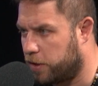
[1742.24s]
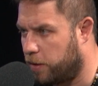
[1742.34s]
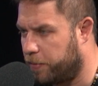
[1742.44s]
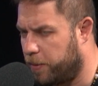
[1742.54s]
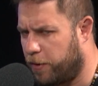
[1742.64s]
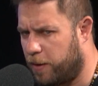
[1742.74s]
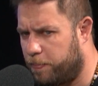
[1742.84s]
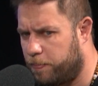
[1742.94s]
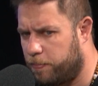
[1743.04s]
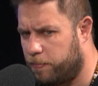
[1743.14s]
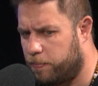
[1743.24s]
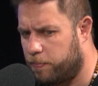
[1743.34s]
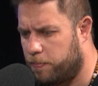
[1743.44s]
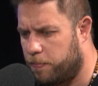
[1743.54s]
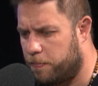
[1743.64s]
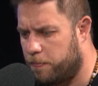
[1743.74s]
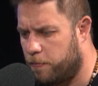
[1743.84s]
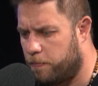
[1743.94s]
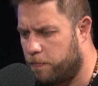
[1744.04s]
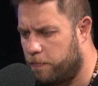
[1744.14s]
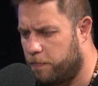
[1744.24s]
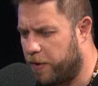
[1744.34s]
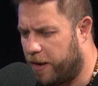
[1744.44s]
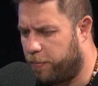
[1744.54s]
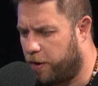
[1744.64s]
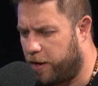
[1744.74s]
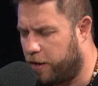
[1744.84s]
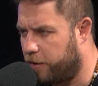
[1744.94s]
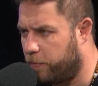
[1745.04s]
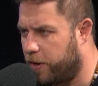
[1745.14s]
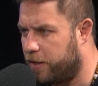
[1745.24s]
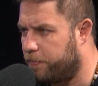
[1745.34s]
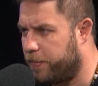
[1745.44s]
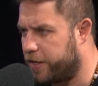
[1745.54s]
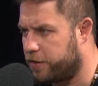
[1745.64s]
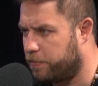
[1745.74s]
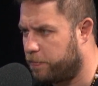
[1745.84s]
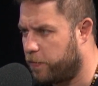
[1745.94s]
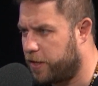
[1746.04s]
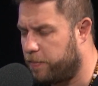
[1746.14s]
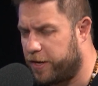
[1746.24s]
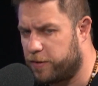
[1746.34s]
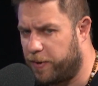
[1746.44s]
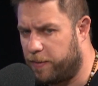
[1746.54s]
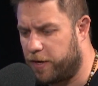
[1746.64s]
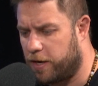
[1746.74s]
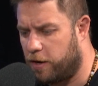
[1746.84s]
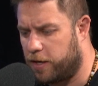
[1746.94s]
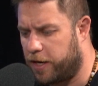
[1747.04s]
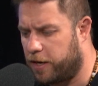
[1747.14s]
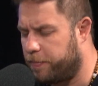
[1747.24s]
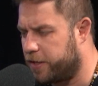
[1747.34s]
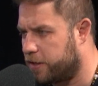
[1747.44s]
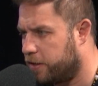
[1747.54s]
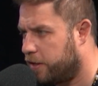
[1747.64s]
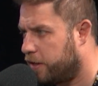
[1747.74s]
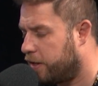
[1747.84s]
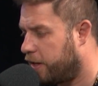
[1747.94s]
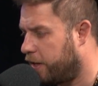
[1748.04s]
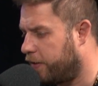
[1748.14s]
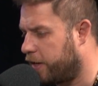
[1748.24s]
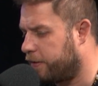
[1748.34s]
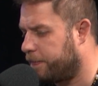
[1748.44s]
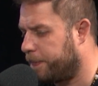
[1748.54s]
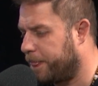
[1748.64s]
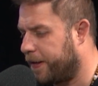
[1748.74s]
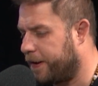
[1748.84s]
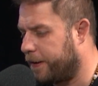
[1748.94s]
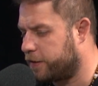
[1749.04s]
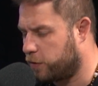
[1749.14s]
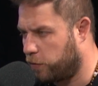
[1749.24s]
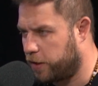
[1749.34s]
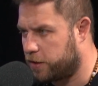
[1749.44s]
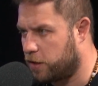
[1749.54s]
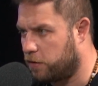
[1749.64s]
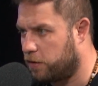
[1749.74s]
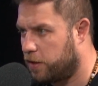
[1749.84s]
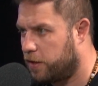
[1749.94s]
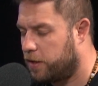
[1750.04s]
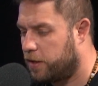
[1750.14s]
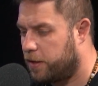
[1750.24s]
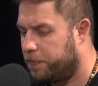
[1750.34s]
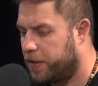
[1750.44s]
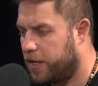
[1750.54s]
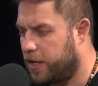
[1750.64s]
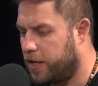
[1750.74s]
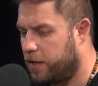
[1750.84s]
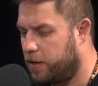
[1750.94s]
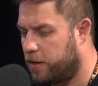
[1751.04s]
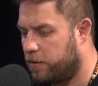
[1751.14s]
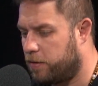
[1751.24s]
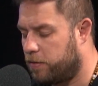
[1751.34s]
a company, bought PayPal or one of the major payment online companies, and then sold it. So he